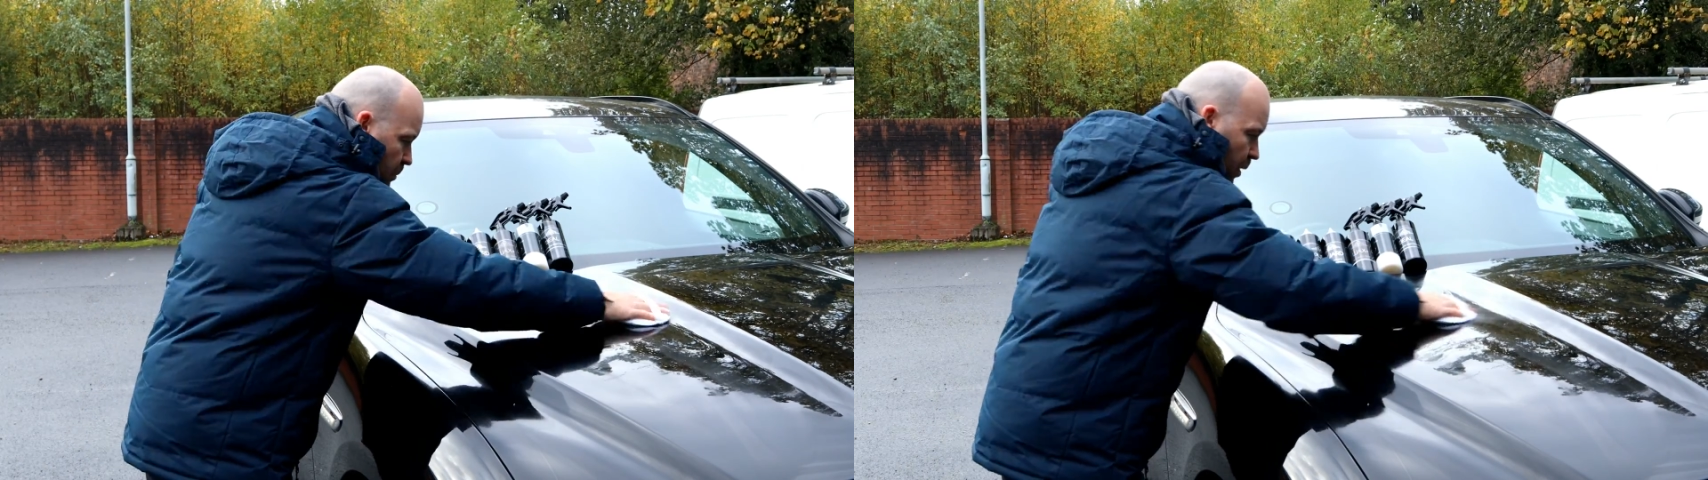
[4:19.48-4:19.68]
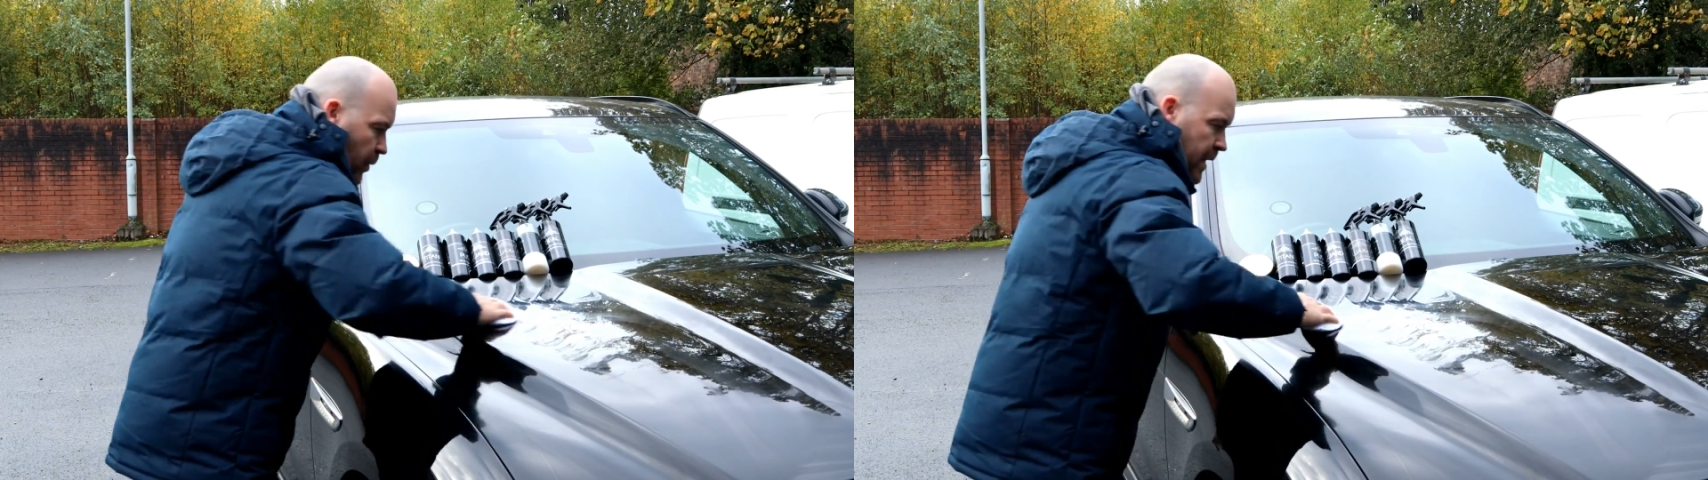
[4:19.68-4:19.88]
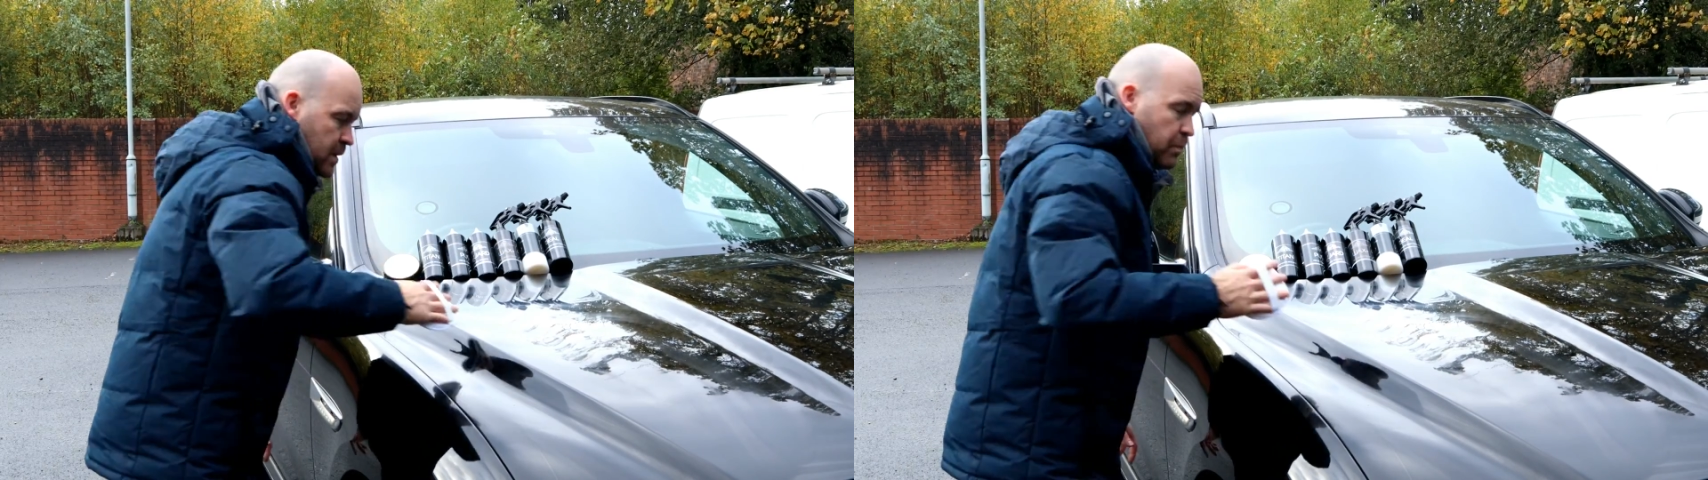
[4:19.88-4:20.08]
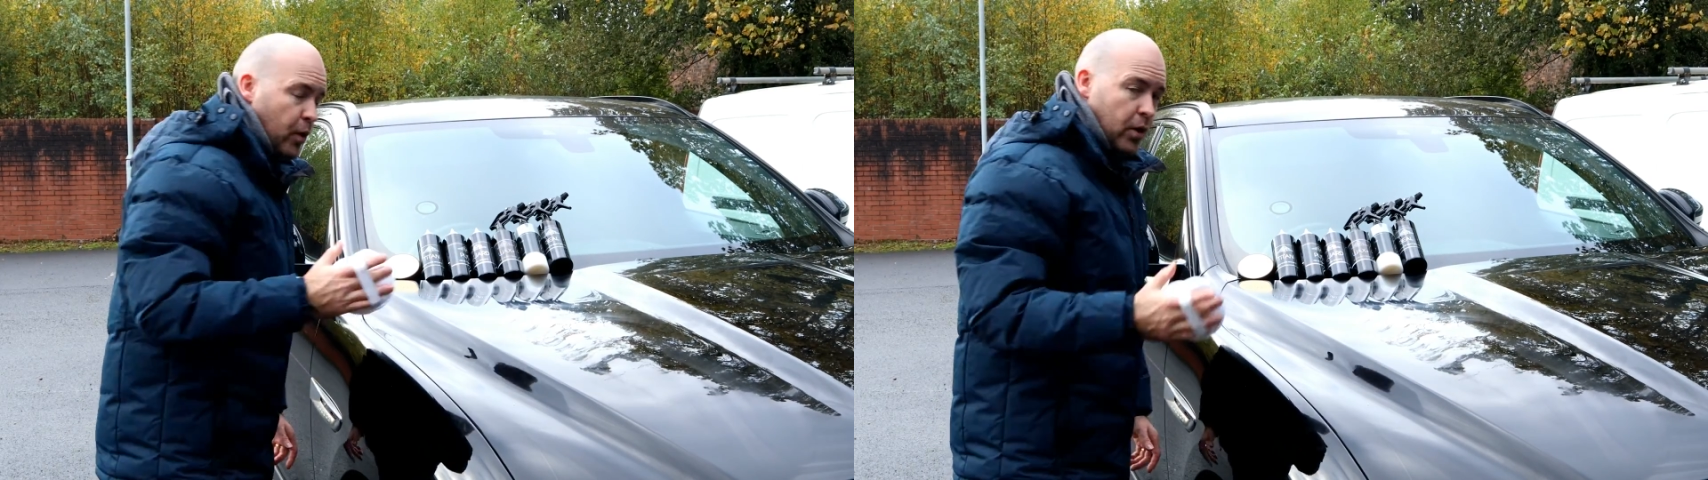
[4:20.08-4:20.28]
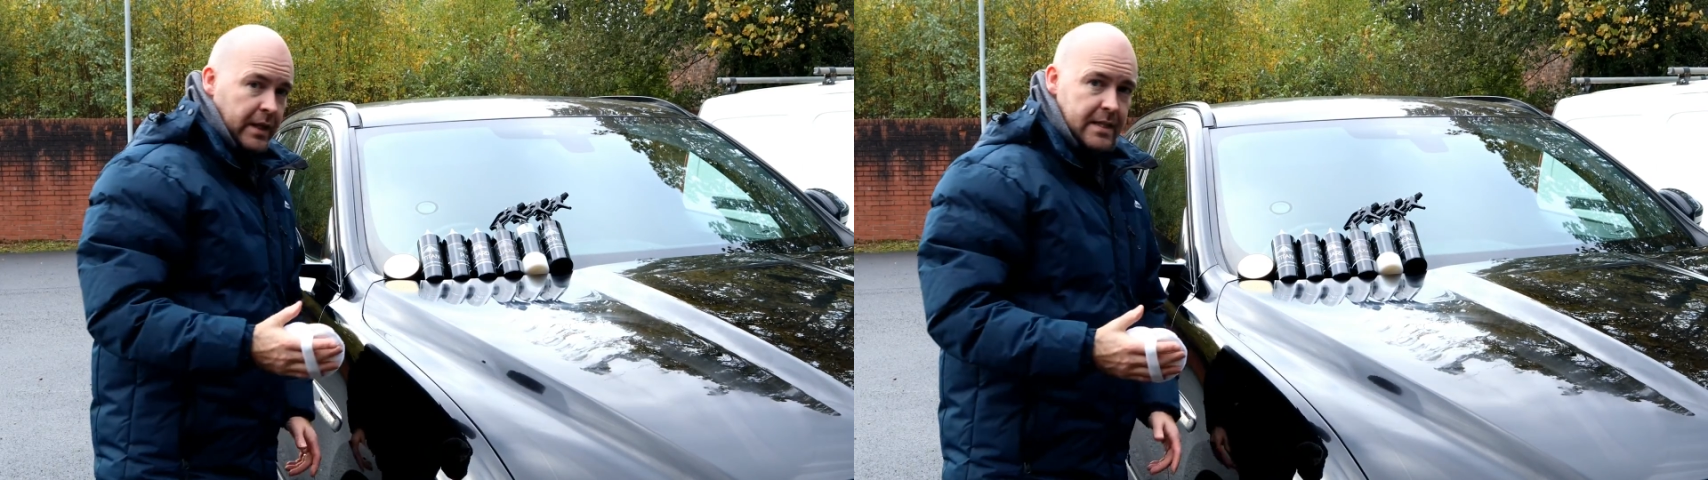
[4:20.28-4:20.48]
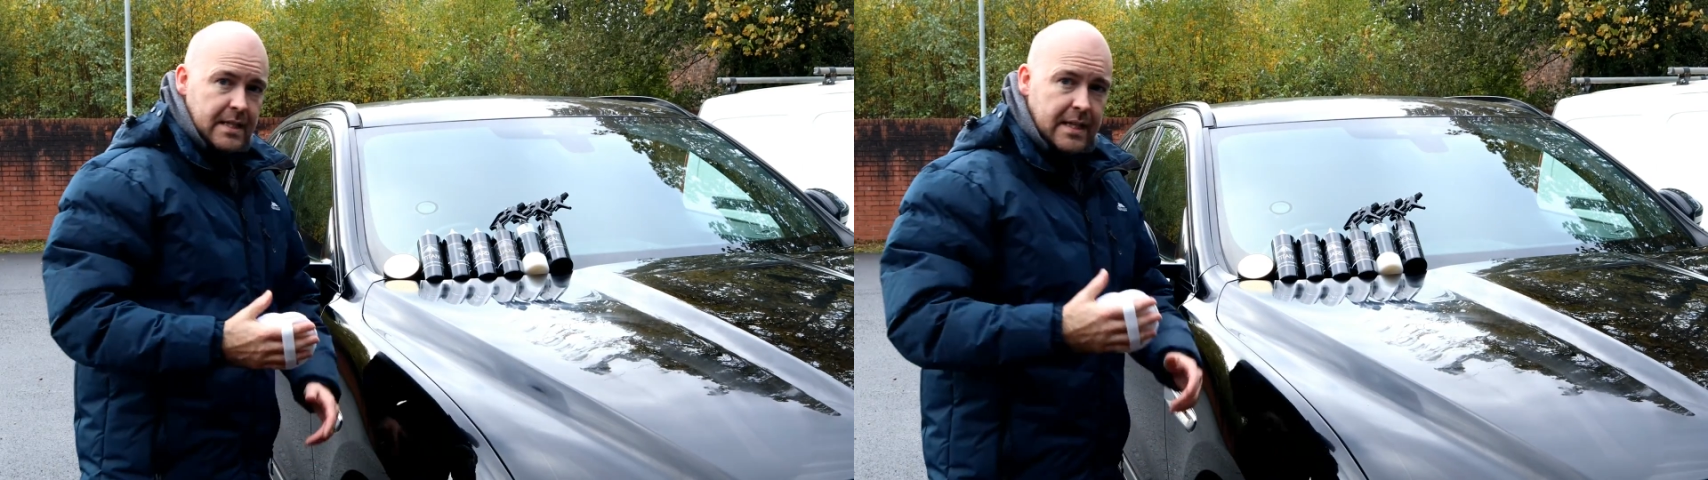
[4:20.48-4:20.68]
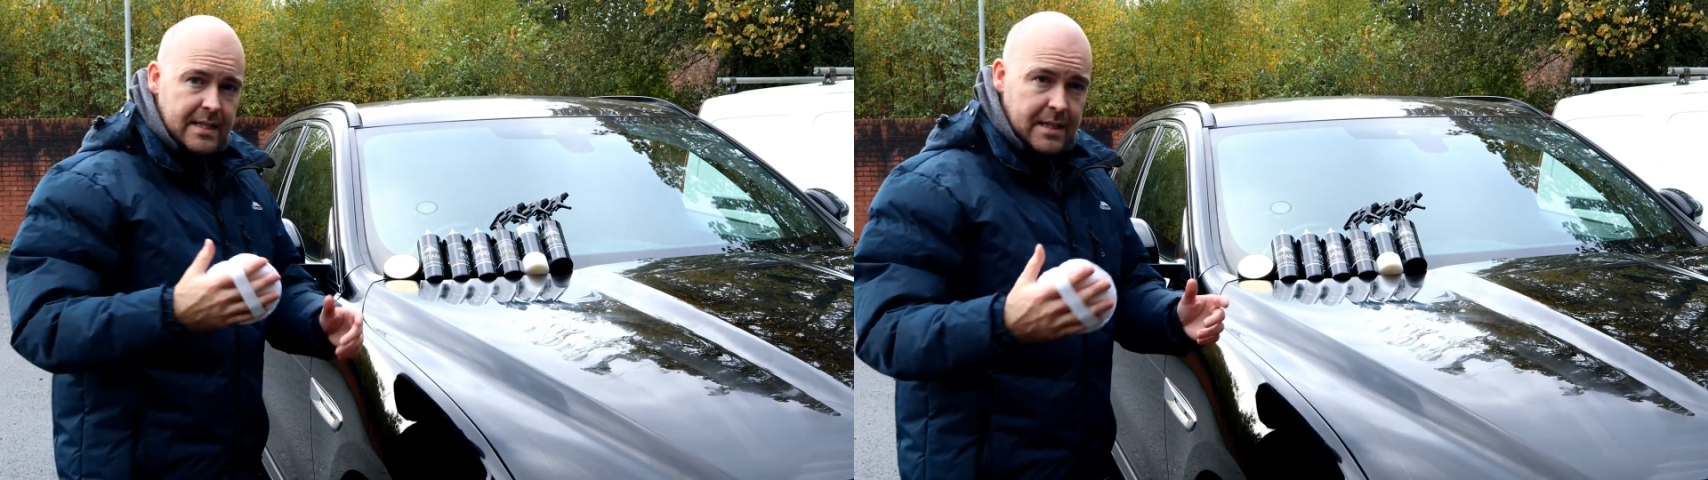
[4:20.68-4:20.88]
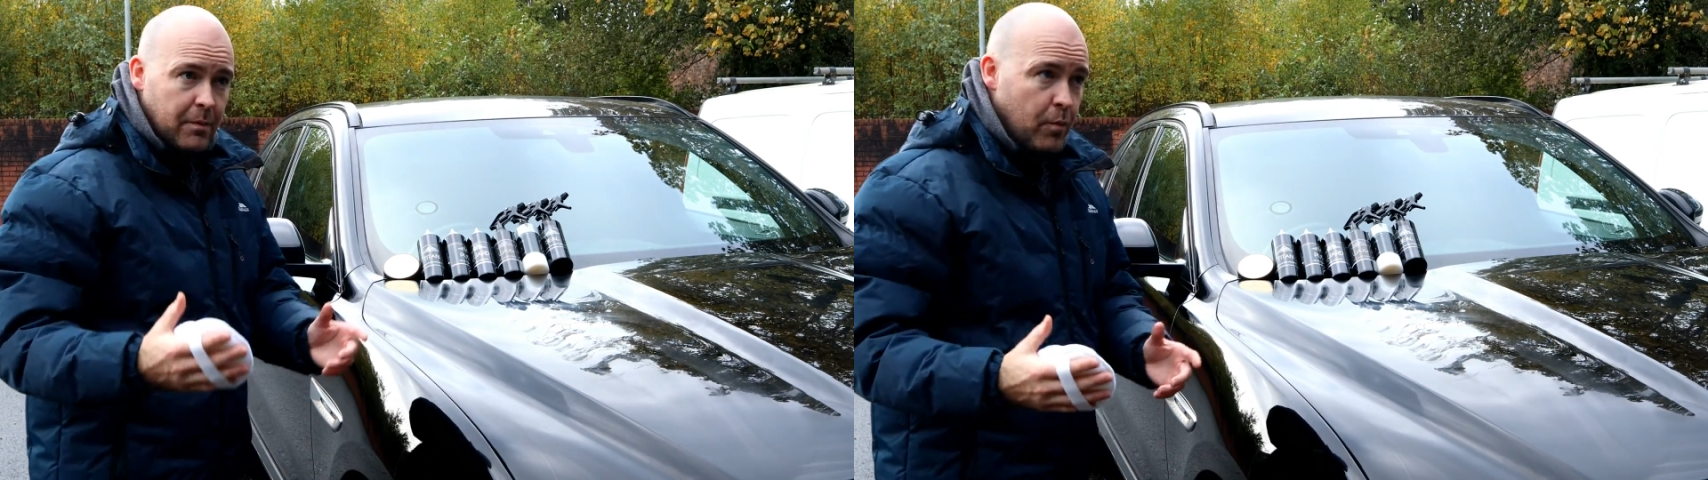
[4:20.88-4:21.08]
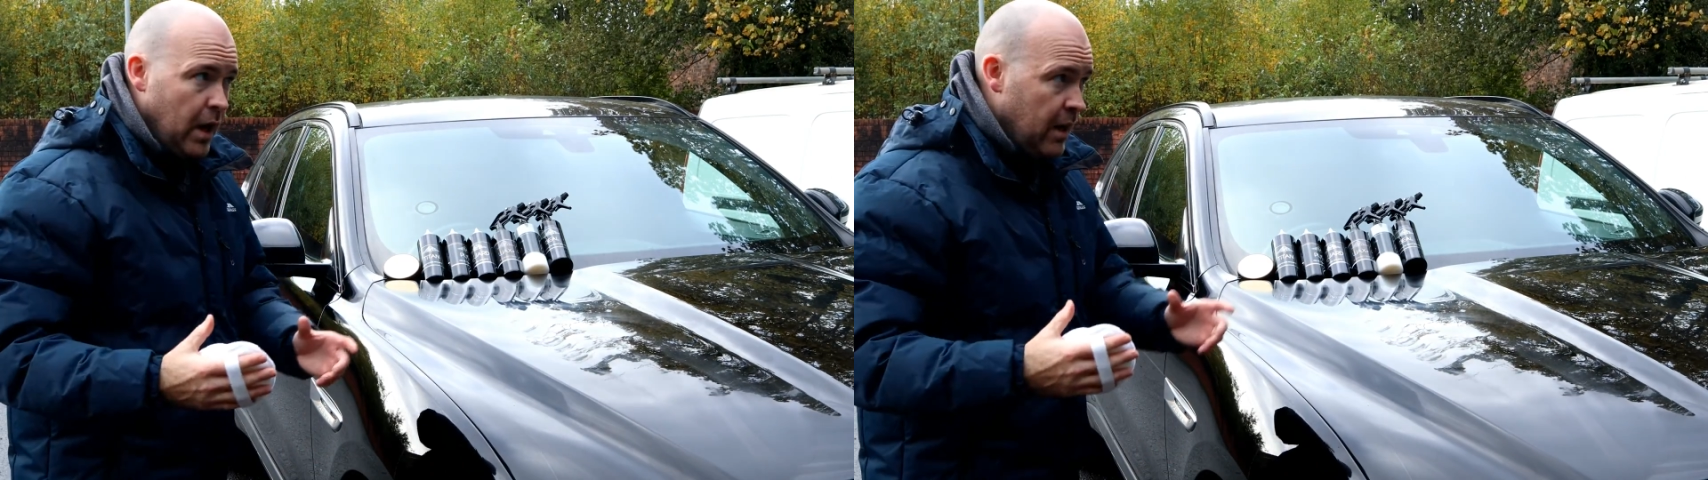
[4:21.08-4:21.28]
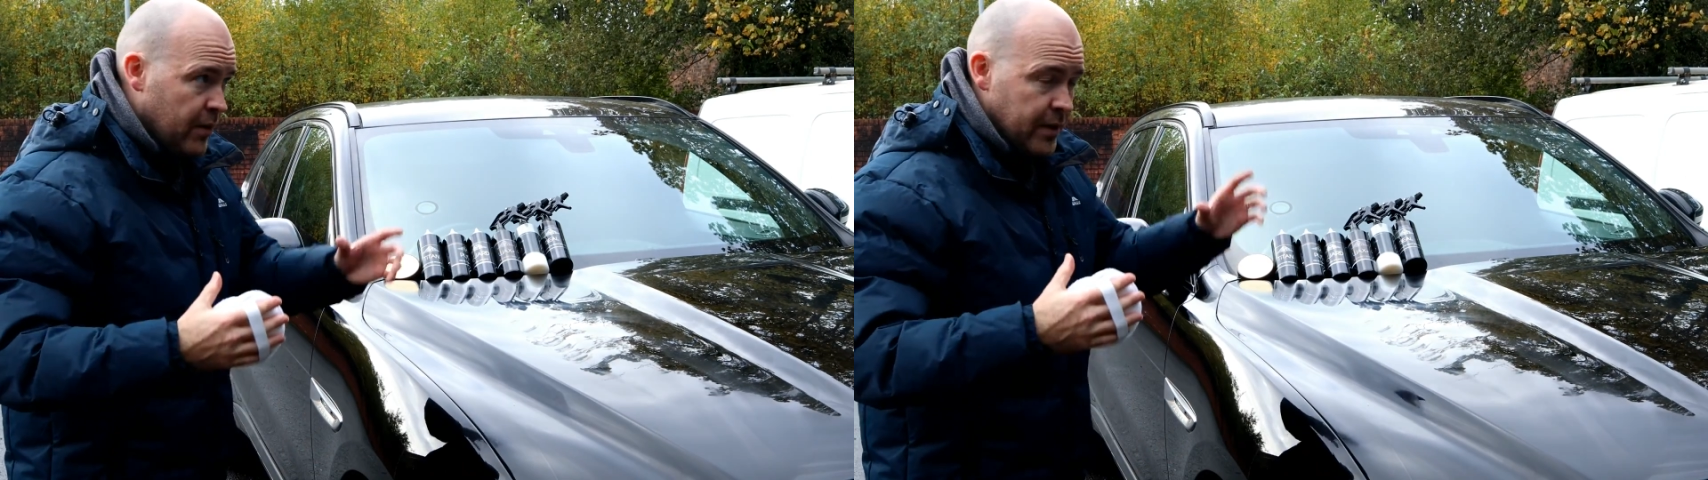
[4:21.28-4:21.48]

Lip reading: but when it's pollen season and whatever,